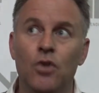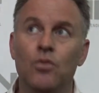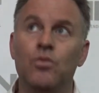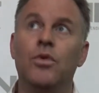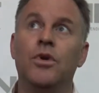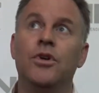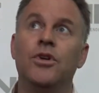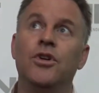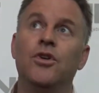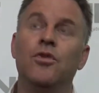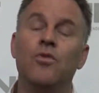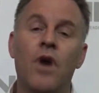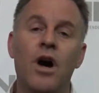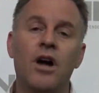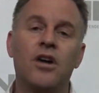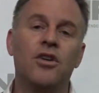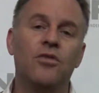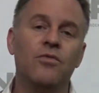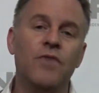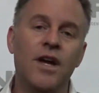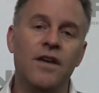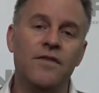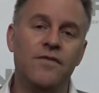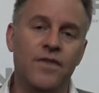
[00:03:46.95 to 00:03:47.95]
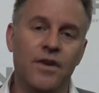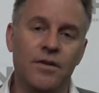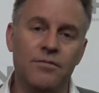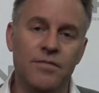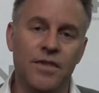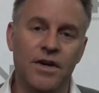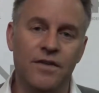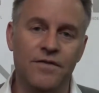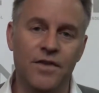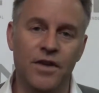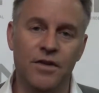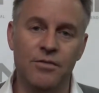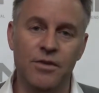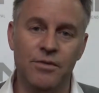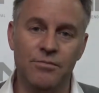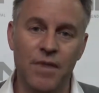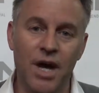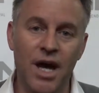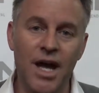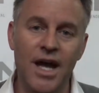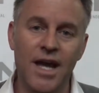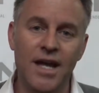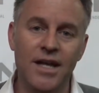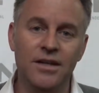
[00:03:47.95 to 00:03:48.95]
when you walk away from a film of
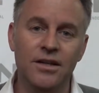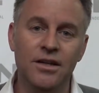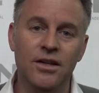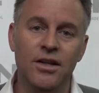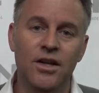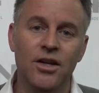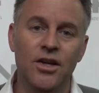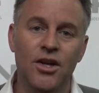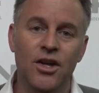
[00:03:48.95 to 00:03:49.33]
mine,